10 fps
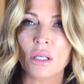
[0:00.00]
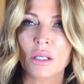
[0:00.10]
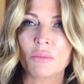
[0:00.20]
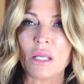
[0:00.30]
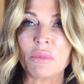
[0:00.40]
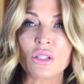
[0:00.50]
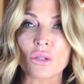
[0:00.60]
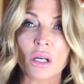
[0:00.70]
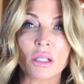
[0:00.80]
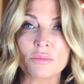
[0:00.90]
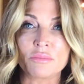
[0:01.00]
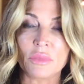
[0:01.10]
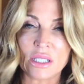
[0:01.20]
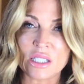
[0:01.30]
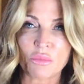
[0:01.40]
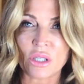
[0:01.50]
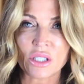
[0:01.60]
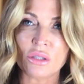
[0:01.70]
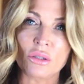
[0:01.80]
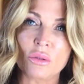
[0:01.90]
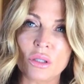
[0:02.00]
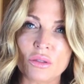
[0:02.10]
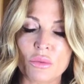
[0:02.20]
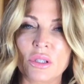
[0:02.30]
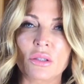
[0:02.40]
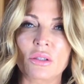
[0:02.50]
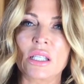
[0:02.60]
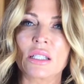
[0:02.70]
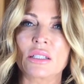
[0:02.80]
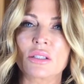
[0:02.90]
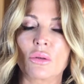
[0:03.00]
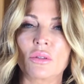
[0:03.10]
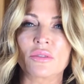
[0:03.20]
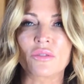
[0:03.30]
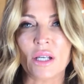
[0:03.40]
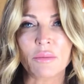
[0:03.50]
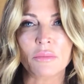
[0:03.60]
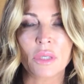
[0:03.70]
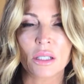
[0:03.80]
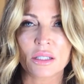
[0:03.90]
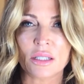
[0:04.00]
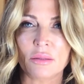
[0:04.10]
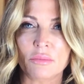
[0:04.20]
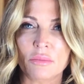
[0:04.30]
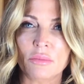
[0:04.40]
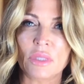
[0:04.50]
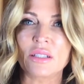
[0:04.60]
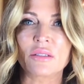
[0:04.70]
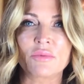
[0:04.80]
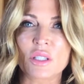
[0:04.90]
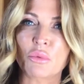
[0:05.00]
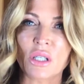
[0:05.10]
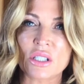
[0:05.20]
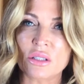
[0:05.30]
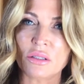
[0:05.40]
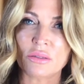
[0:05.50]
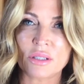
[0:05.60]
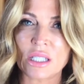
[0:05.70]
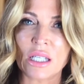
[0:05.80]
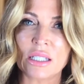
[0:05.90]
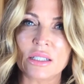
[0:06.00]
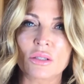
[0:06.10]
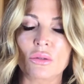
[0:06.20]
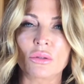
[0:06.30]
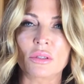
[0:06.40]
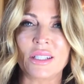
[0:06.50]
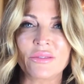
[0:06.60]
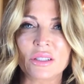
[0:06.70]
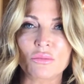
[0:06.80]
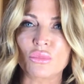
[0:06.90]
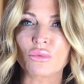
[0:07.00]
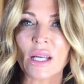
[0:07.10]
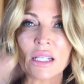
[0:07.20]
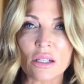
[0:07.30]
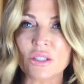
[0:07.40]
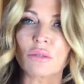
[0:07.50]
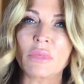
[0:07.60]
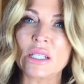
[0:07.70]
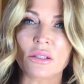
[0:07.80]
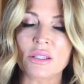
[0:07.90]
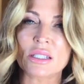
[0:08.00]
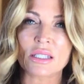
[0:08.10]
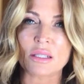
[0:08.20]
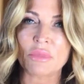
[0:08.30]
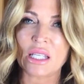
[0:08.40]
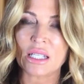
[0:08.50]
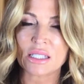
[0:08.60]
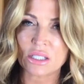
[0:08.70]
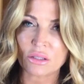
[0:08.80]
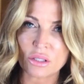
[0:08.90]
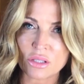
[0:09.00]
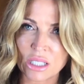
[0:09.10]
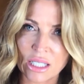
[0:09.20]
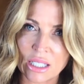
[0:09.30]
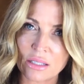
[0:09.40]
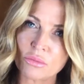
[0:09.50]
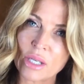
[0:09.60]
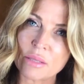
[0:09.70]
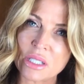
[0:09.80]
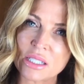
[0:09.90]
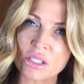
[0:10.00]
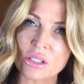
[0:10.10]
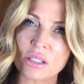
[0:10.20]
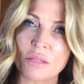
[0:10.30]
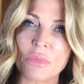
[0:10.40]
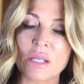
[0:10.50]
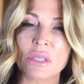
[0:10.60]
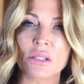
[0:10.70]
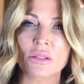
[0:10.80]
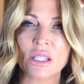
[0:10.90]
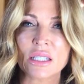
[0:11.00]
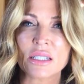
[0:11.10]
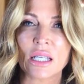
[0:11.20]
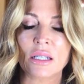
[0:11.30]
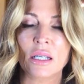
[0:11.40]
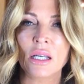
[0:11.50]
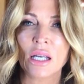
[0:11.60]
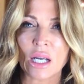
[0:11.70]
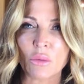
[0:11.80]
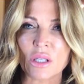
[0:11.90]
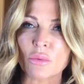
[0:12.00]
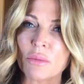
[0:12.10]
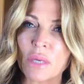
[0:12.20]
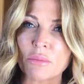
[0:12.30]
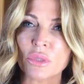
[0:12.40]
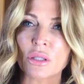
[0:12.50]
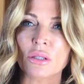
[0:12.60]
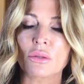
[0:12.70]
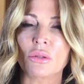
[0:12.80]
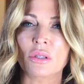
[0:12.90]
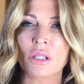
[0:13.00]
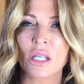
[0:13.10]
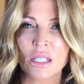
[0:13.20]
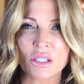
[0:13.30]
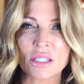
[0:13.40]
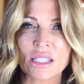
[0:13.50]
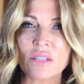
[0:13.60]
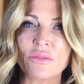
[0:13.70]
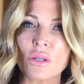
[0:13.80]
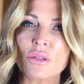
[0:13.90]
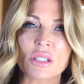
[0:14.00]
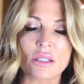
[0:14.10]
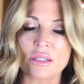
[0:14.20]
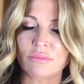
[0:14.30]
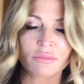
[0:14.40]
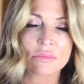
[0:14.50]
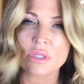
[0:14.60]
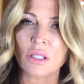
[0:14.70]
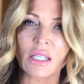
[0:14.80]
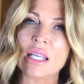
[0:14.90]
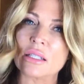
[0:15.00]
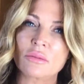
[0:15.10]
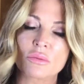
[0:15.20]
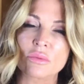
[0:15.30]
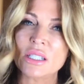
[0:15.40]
maybe draw inspirational quotes with your kids, or frame some inspirational signs, or even write on your mirror. This is something I still do today, write messages on my mirror, things that I want to remember or just stay focused on. Again, really